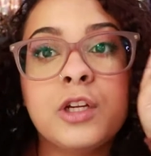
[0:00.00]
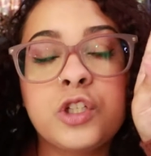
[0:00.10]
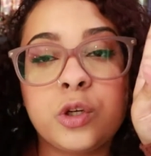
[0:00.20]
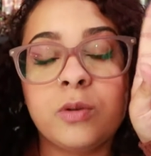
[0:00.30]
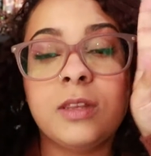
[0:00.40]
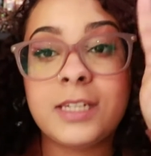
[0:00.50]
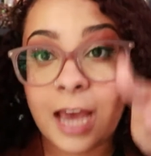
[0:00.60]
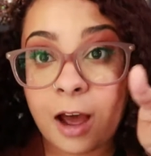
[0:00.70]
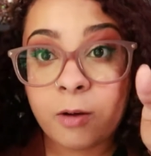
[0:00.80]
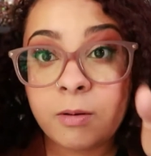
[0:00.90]
to the
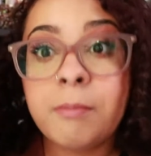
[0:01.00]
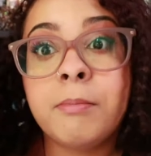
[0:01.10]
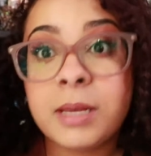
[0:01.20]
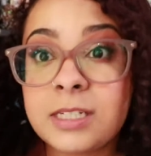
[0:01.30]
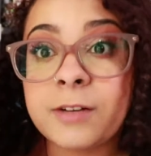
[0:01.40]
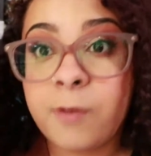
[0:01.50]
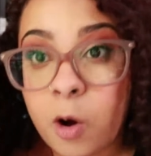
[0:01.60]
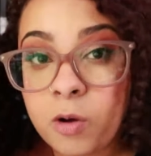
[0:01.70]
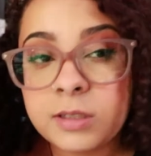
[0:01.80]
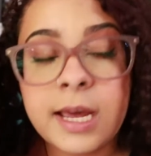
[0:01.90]
town, Mystic
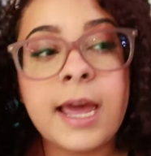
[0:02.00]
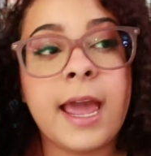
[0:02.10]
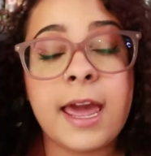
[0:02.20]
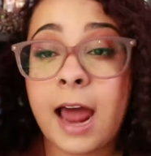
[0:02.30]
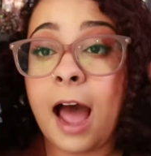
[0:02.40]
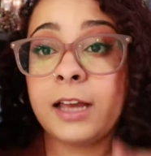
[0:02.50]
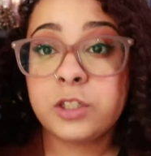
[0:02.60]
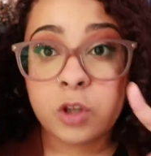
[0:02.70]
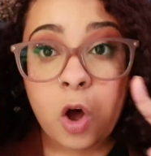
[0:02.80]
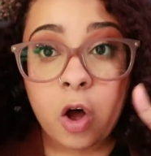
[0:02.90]
Falls, and I
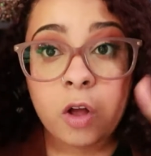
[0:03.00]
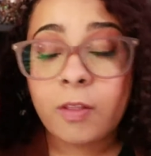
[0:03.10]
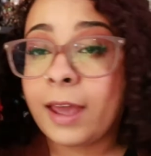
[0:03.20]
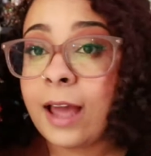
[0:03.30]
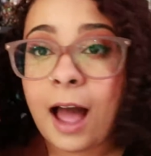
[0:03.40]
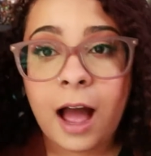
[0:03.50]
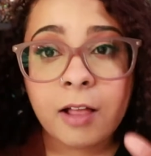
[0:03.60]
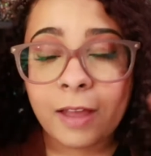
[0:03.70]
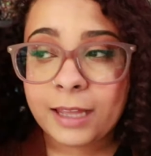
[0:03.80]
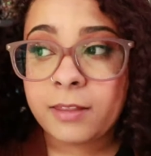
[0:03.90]
saw, like,
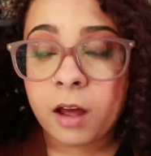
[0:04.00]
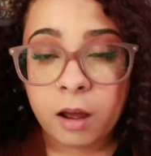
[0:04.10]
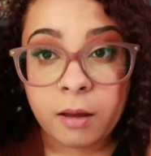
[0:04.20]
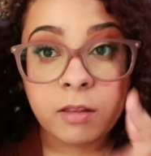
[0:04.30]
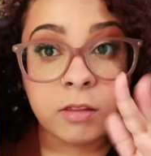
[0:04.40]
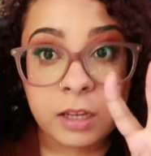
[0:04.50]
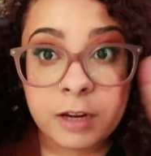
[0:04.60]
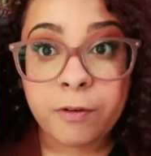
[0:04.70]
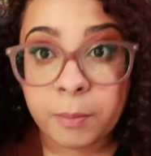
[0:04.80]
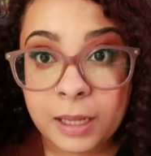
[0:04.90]
like the the
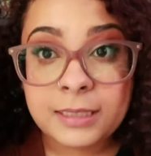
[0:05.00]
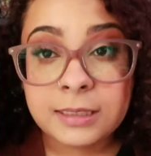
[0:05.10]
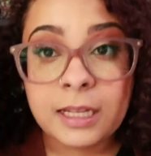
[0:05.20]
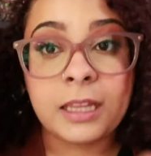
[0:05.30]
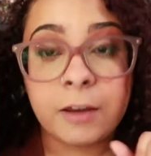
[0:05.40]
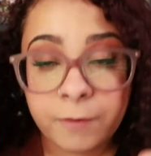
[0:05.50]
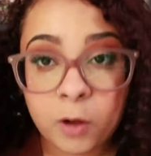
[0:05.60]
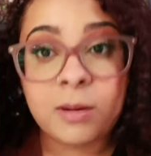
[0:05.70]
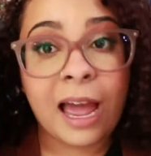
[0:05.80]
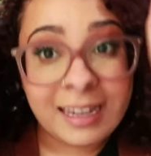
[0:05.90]
different places that they
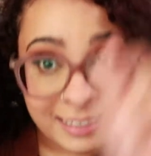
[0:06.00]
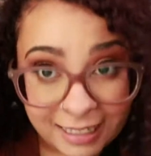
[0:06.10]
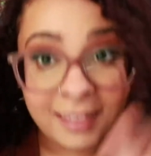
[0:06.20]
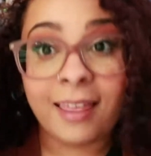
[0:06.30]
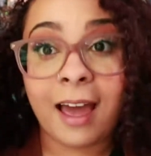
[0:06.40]
filmed I did